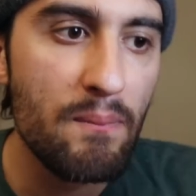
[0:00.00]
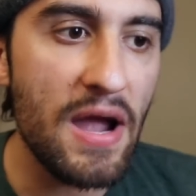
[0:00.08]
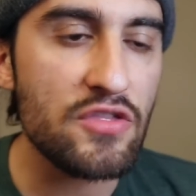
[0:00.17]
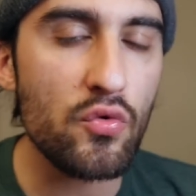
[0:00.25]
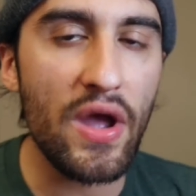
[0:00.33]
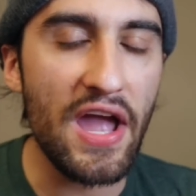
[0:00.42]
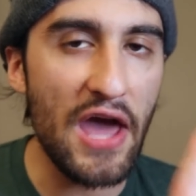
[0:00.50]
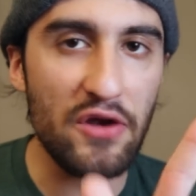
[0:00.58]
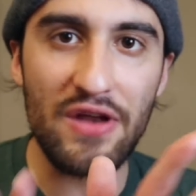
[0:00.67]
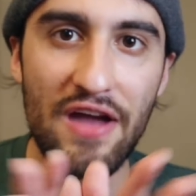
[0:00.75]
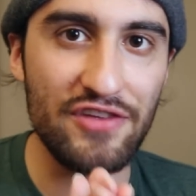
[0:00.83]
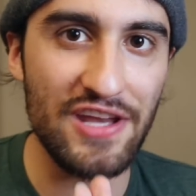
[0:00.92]
By the way, I
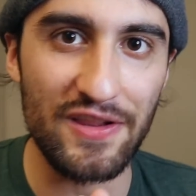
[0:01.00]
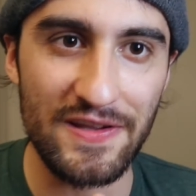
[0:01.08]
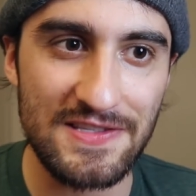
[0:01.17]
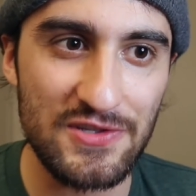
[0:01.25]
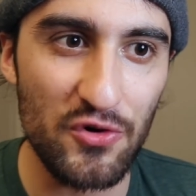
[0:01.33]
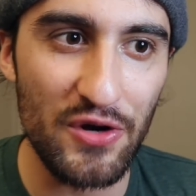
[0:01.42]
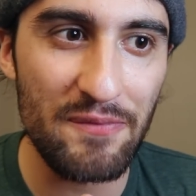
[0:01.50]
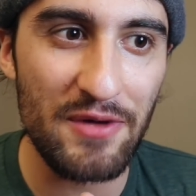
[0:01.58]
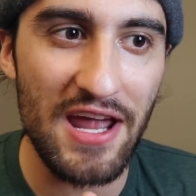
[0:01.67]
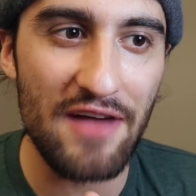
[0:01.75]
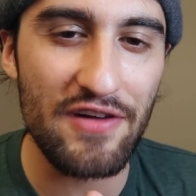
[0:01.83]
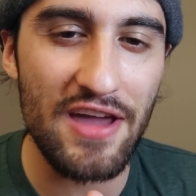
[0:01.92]
don't have an Ellen story, but
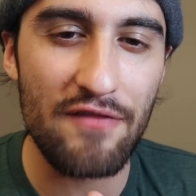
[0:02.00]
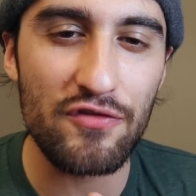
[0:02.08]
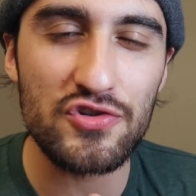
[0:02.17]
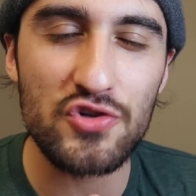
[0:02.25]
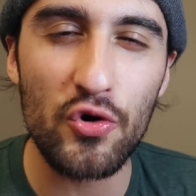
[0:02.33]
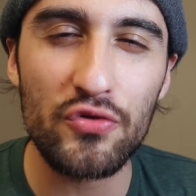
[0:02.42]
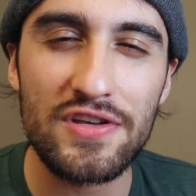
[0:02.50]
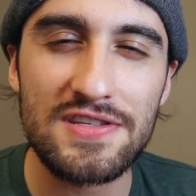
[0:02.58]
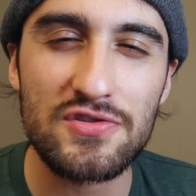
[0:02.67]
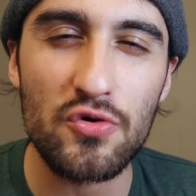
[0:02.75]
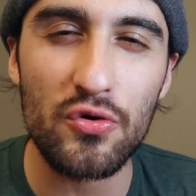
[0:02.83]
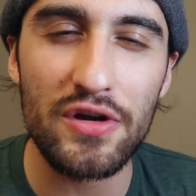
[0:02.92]
have I ever told the
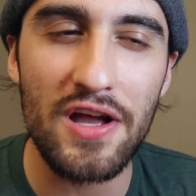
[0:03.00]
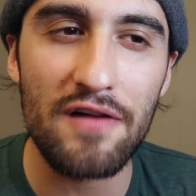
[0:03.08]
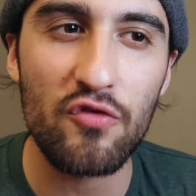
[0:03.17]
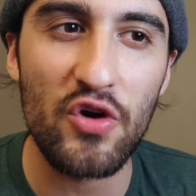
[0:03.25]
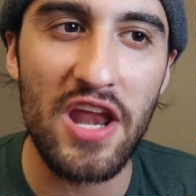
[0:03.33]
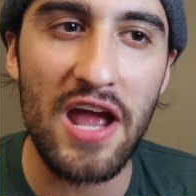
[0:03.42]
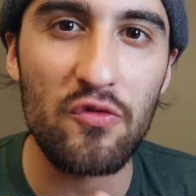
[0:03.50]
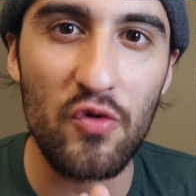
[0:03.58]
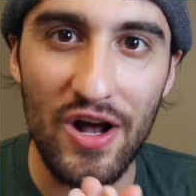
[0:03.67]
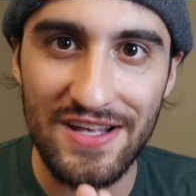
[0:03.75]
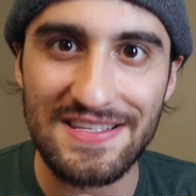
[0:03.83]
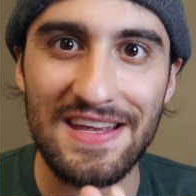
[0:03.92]
story of when I
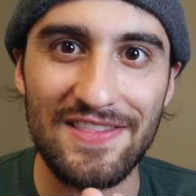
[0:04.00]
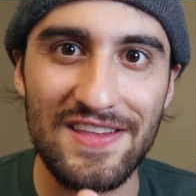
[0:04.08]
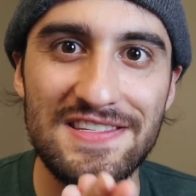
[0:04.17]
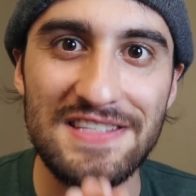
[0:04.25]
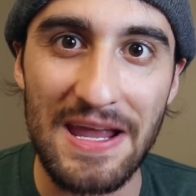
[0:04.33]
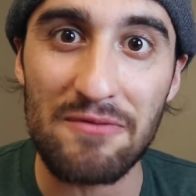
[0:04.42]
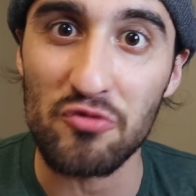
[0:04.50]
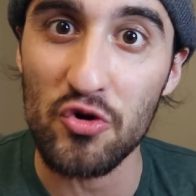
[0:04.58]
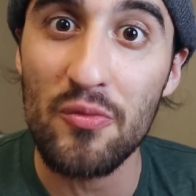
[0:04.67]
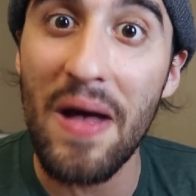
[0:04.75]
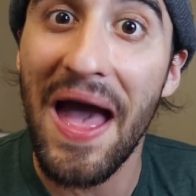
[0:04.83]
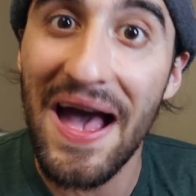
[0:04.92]
was in the same
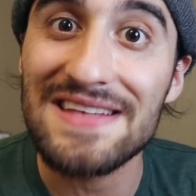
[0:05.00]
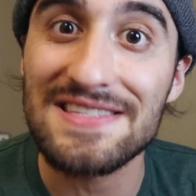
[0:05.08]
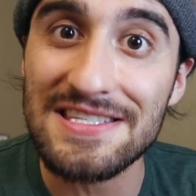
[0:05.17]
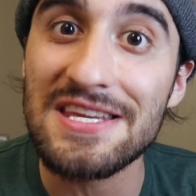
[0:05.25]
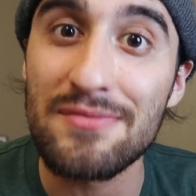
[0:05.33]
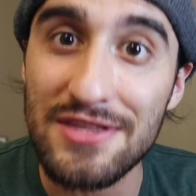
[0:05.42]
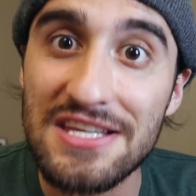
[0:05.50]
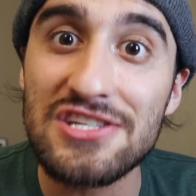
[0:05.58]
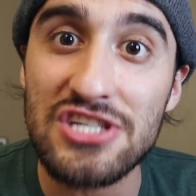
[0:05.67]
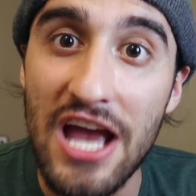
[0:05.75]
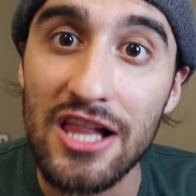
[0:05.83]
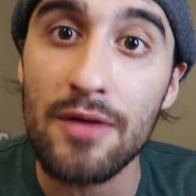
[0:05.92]
room as Timothée
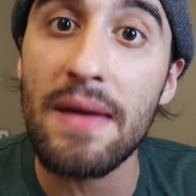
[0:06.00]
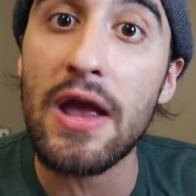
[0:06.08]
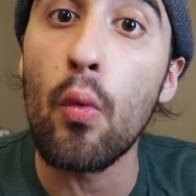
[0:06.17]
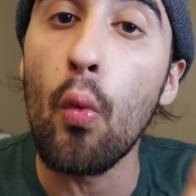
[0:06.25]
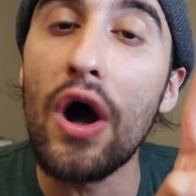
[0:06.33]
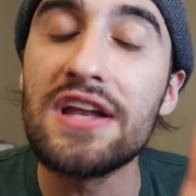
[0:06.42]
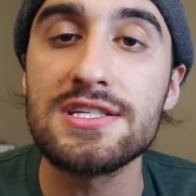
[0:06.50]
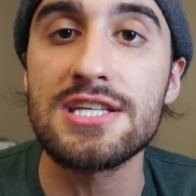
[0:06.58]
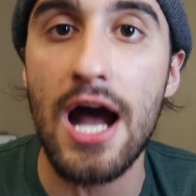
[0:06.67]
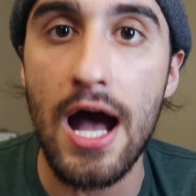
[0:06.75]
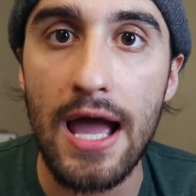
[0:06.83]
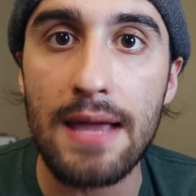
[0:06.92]
Chalamet one
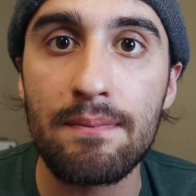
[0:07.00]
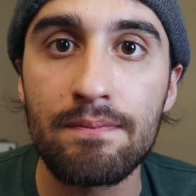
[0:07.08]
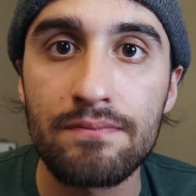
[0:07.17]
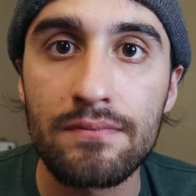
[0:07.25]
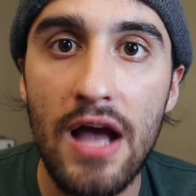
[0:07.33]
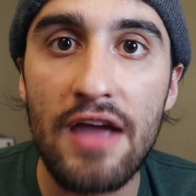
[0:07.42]
time?